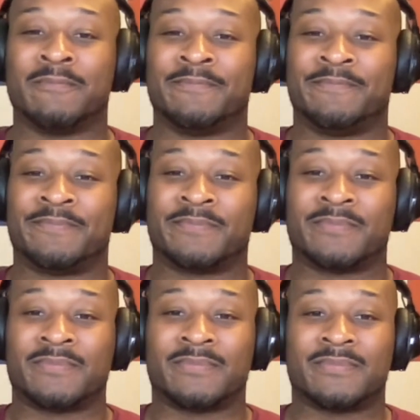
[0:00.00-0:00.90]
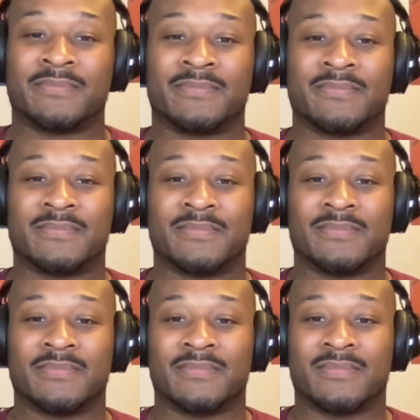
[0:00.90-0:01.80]

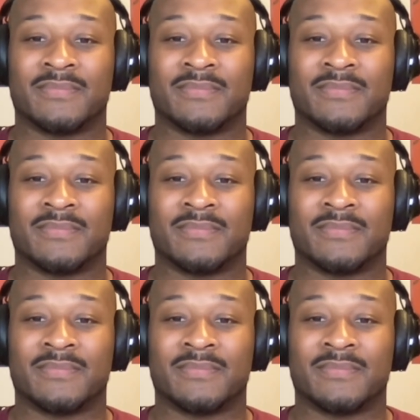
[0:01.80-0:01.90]
[no speech]